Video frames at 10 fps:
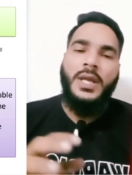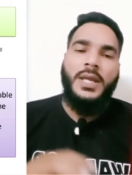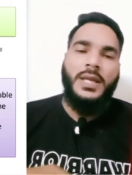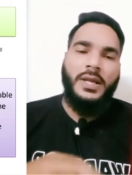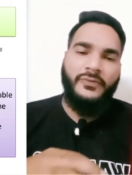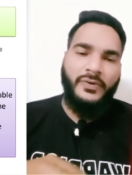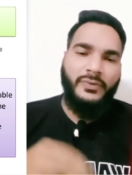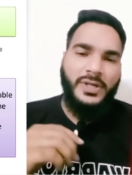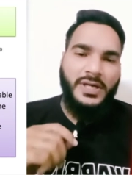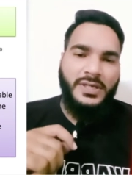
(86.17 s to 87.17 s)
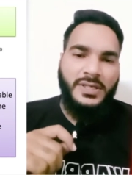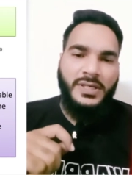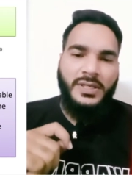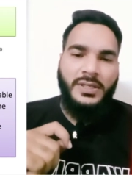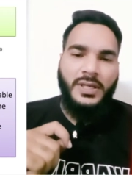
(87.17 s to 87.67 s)
if our
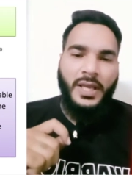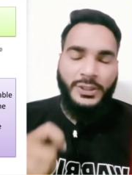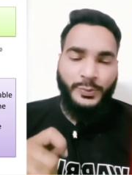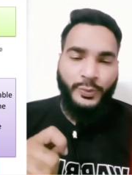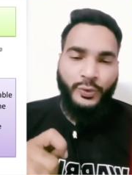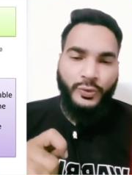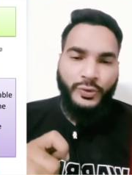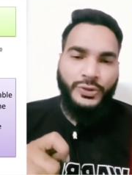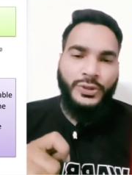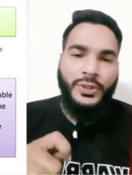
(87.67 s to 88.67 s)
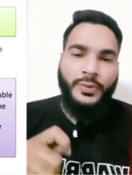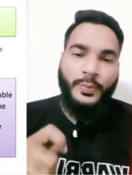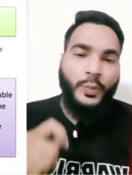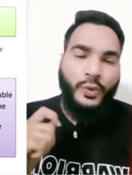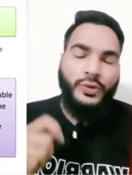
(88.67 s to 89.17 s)
country exports
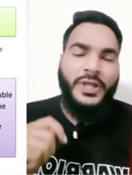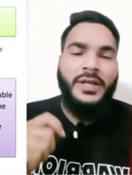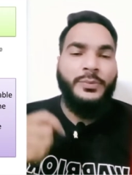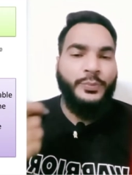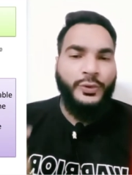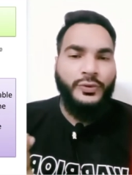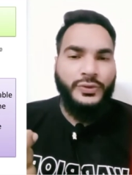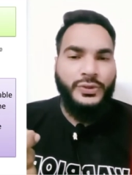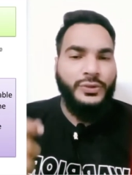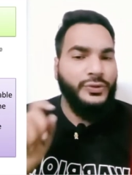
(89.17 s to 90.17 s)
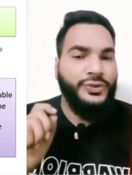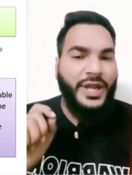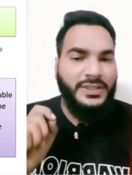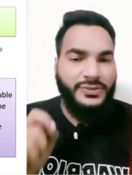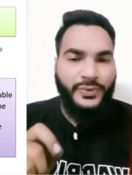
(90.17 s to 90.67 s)
more than imports, so
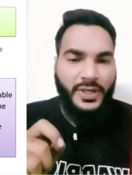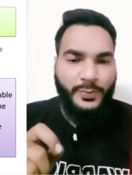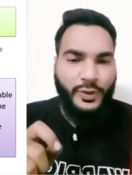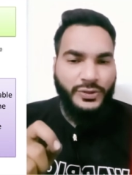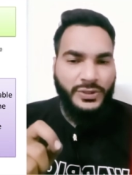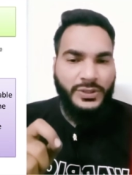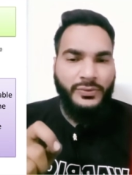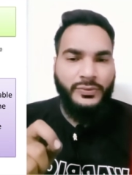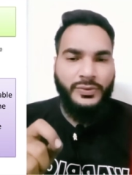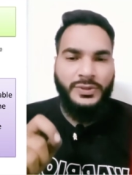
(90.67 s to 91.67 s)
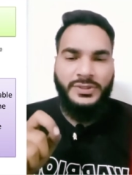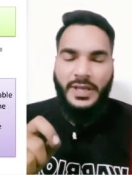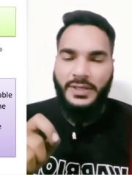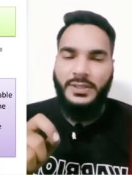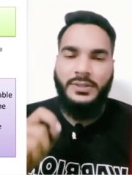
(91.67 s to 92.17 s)
that's very positive
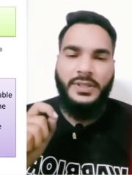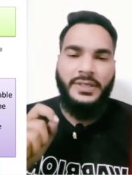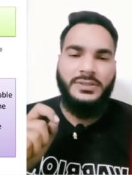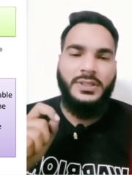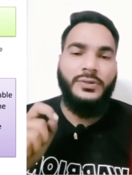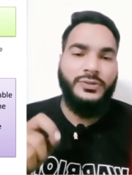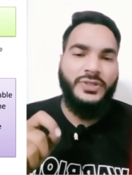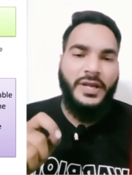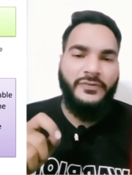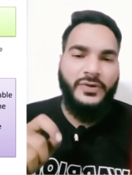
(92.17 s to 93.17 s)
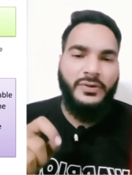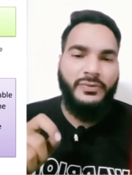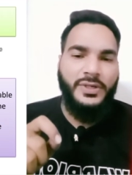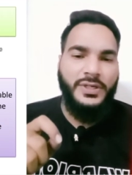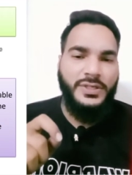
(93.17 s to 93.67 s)
sign, that's a good sign for our
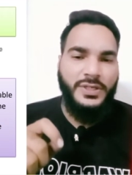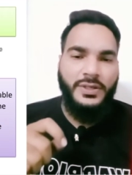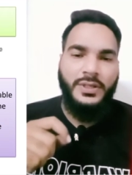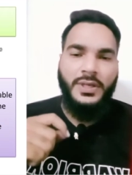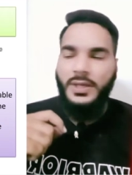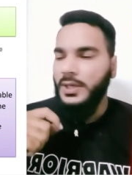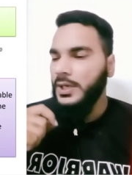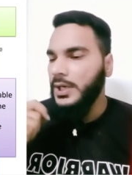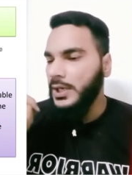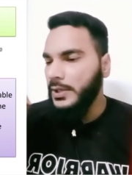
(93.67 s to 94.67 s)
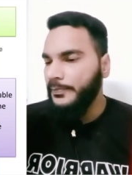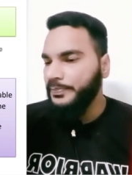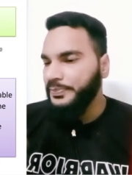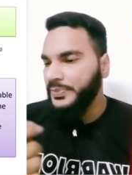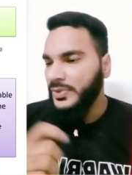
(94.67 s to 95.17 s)
country.
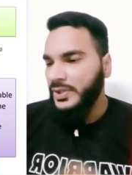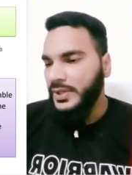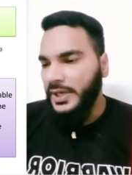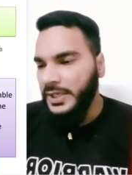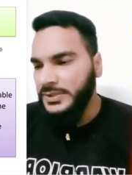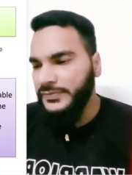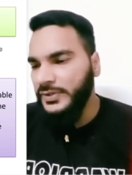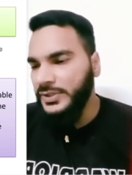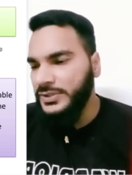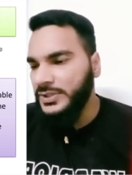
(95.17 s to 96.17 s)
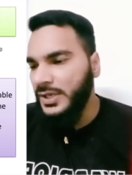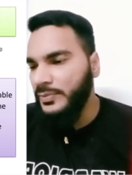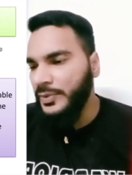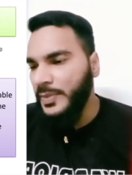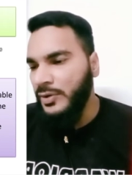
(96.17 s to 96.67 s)
As for the same
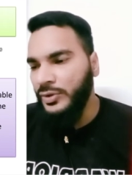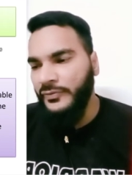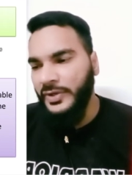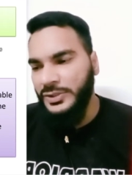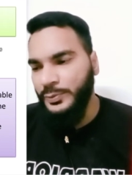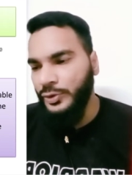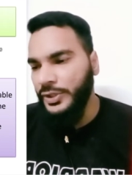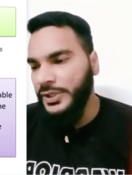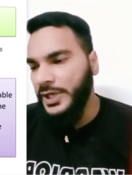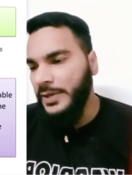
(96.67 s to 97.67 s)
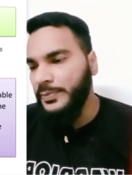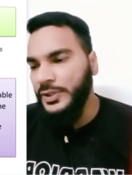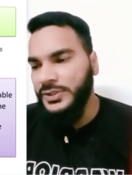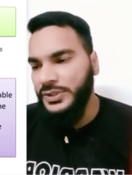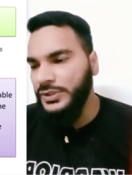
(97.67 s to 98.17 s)
amount of export, it can
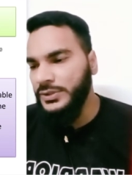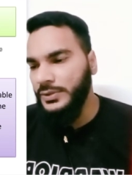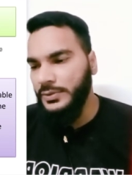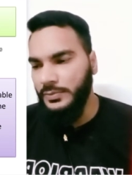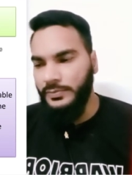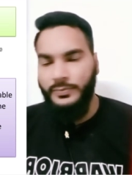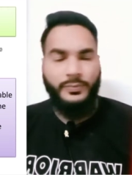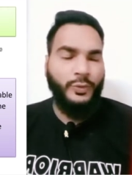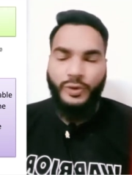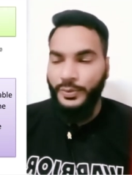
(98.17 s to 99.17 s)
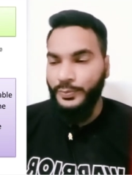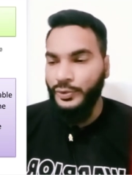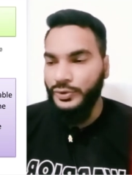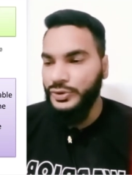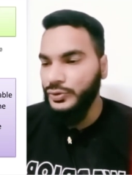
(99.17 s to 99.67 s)
purchase more
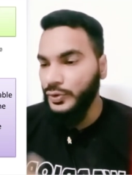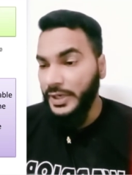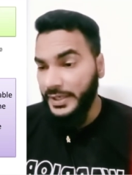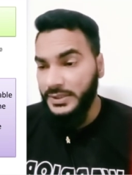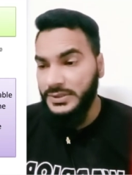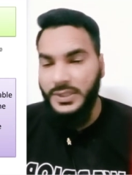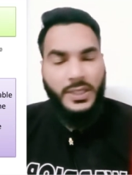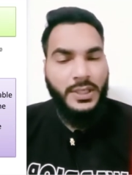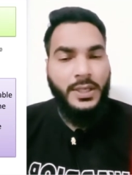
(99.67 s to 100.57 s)
imports. So let us see